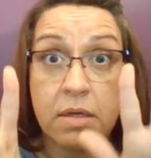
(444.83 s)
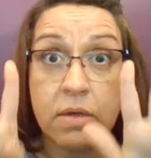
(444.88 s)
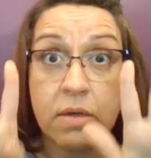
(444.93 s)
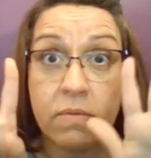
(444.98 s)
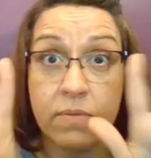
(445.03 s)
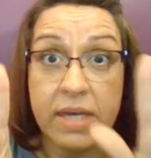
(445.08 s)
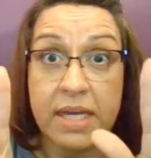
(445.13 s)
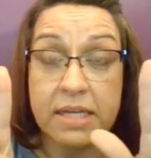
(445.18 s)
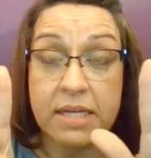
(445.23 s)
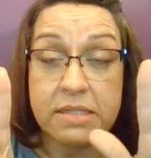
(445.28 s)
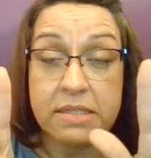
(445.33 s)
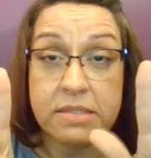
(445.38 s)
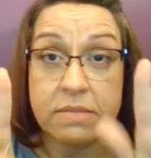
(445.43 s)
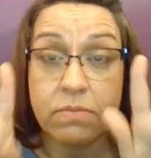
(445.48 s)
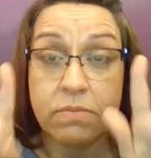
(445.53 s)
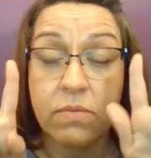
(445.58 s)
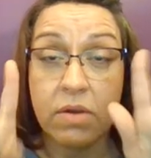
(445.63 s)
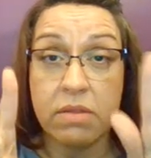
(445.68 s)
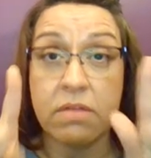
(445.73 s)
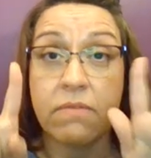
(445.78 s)
weeks
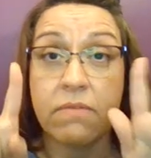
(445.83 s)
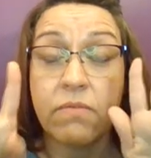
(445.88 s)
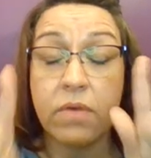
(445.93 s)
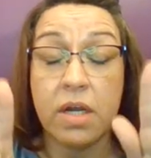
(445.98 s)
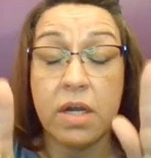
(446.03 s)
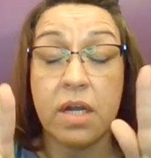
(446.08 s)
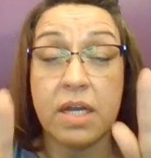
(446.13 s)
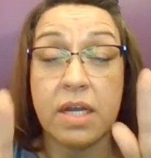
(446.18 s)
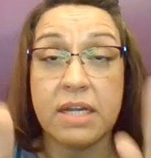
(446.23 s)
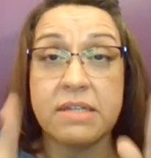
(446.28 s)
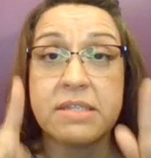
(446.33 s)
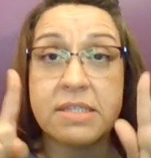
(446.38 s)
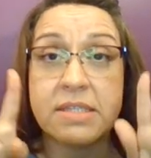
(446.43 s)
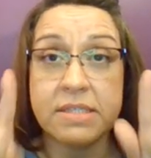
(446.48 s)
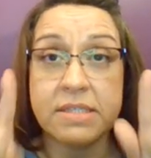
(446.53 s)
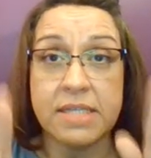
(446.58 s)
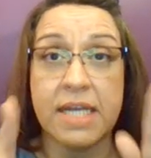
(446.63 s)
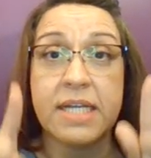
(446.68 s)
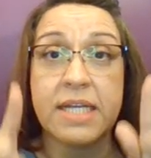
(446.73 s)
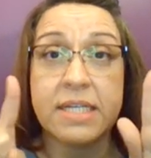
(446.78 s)
worth of work. It's
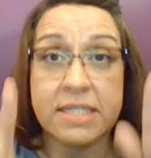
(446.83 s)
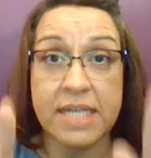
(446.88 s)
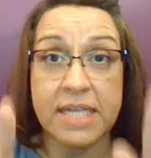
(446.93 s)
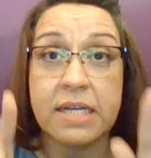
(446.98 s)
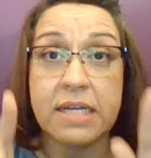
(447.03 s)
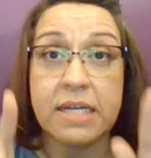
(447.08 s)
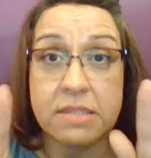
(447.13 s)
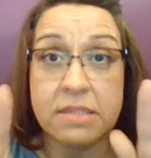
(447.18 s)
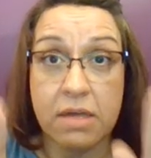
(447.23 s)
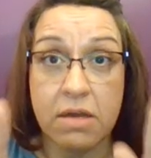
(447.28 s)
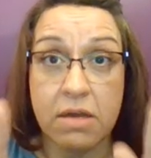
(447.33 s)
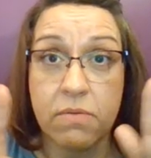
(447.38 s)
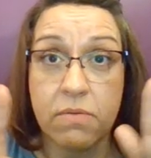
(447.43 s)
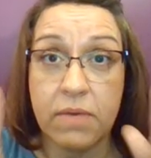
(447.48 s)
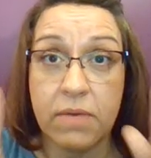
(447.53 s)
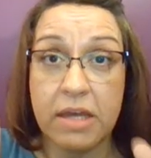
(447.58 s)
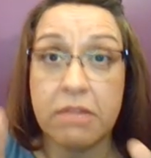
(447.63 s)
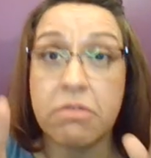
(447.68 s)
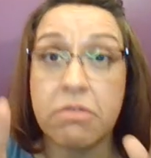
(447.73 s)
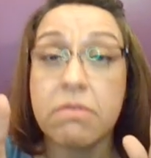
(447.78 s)
designed to take us all the
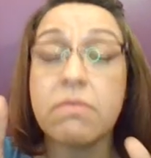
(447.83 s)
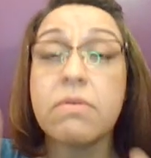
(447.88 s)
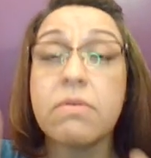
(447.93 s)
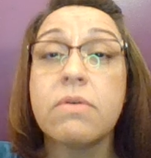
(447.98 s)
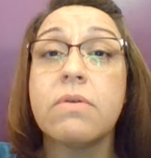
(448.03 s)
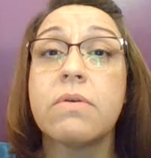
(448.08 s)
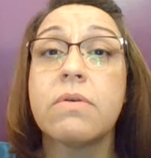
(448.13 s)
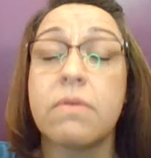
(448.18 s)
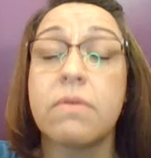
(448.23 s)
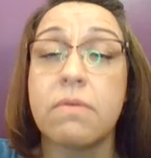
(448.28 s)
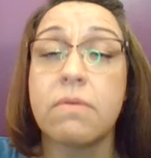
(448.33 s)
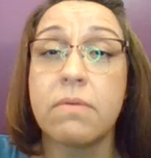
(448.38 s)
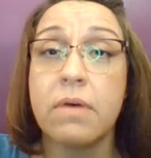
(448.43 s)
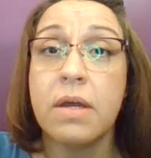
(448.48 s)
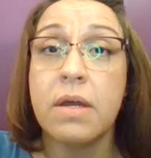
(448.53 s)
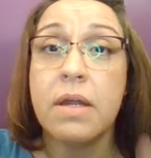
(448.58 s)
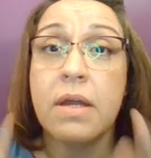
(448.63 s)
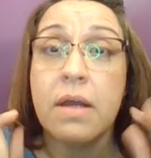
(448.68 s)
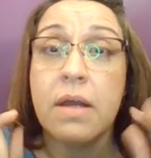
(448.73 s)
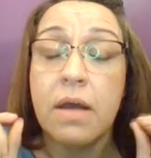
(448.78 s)
way through
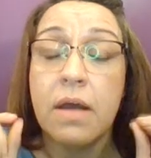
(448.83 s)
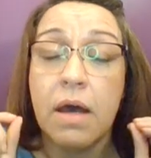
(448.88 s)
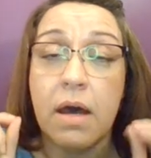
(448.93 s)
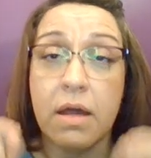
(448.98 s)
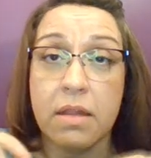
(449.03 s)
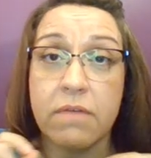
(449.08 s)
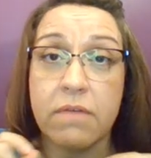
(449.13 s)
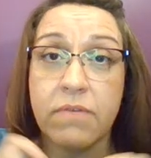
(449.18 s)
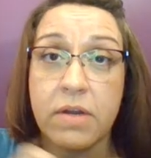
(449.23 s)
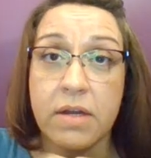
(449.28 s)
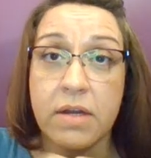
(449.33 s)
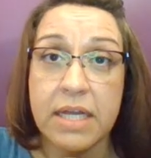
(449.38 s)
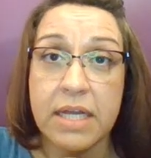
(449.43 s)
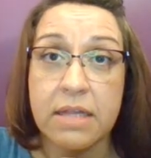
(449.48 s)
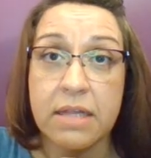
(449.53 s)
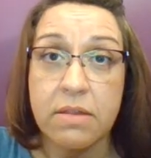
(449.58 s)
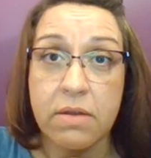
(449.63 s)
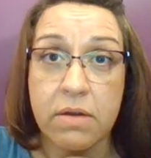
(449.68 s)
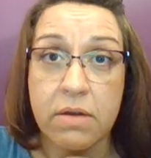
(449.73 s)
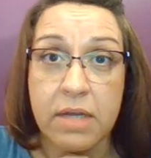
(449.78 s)
all of our
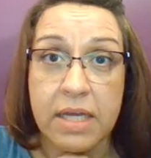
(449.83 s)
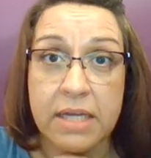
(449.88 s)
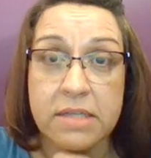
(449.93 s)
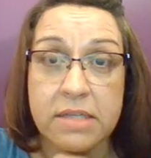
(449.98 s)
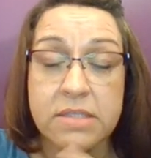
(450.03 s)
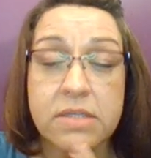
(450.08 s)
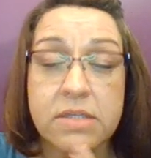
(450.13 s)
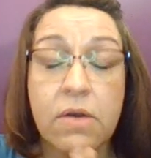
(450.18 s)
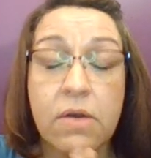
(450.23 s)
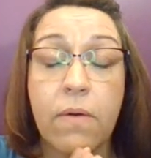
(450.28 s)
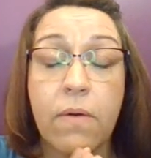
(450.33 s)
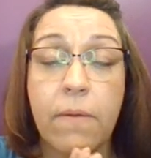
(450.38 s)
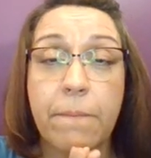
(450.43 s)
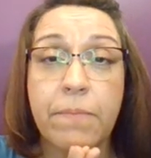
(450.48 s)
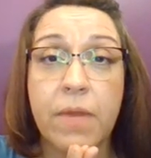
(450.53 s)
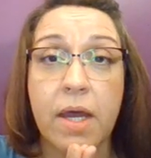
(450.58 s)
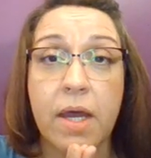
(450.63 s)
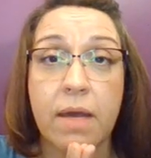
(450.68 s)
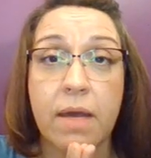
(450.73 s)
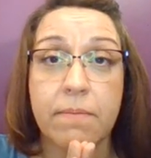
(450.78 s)
e-learning. So
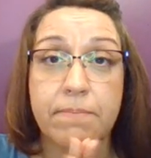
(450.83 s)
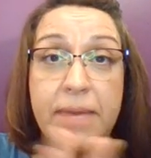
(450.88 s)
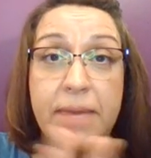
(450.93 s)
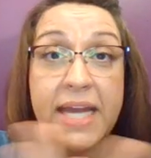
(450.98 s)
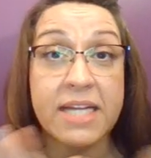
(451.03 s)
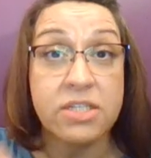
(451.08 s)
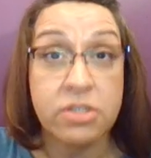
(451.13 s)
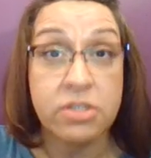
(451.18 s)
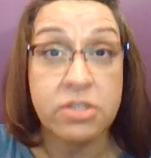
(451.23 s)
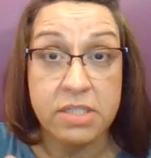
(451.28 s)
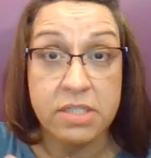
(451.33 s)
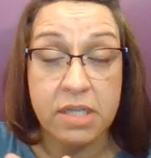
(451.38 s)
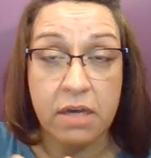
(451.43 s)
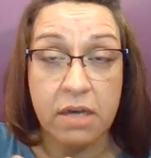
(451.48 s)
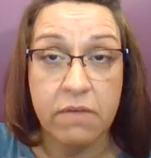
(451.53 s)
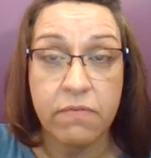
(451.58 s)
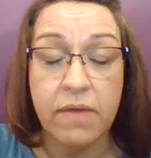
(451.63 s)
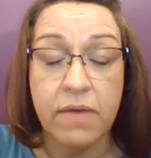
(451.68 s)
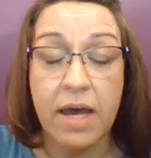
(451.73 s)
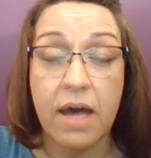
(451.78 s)
pace
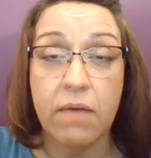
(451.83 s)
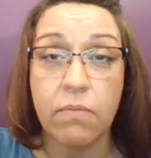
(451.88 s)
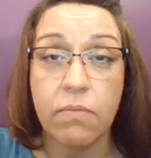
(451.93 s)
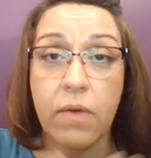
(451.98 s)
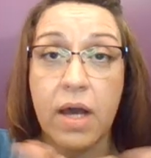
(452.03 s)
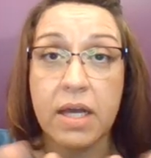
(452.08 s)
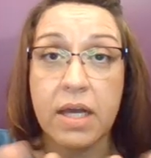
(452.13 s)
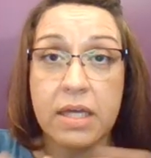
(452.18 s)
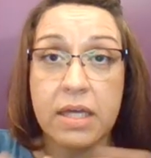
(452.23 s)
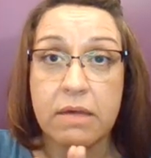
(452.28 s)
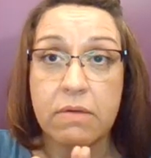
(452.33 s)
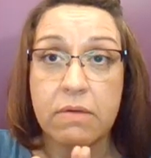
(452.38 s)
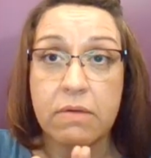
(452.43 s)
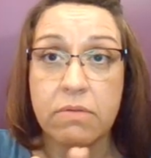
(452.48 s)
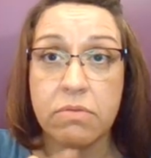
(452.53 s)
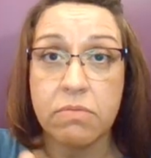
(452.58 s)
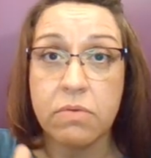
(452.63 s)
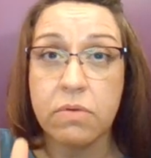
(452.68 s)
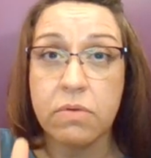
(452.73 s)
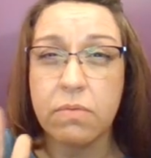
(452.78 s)
yourself. I'll walk you
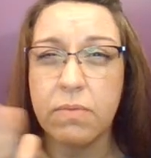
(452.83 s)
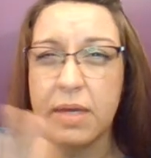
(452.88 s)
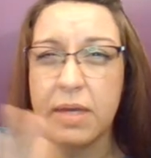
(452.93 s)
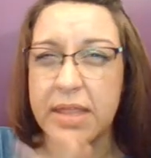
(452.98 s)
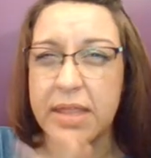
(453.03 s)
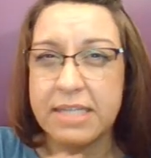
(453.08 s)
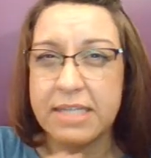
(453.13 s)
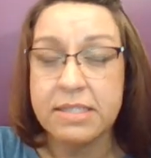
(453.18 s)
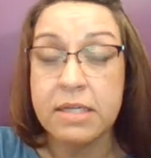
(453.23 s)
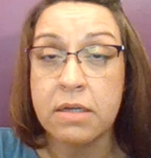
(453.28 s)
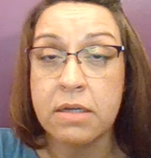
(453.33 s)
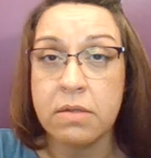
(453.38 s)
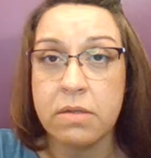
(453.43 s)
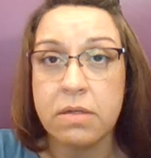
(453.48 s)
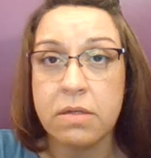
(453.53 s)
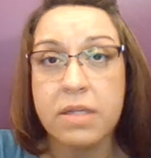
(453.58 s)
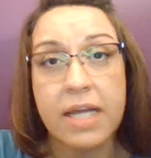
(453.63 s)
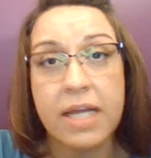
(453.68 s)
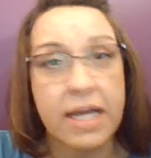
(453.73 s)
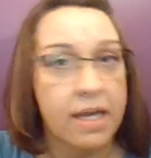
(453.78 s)
through what that's going to look
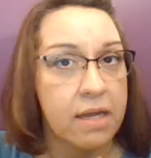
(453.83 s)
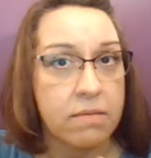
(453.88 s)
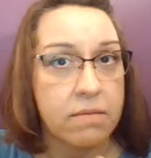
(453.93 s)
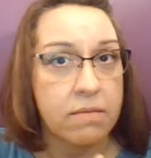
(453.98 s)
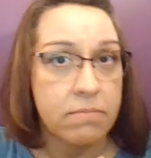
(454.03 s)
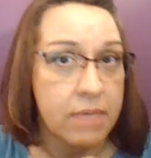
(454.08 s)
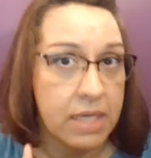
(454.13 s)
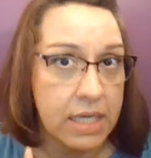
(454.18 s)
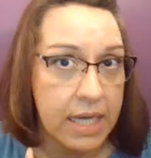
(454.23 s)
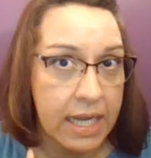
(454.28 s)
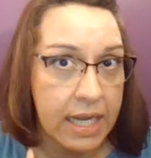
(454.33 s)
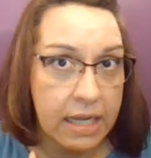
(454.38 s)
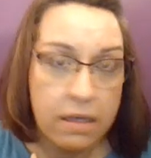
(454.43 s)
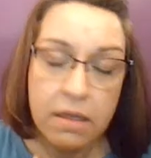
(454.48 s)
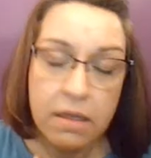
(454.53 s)
like on Monday.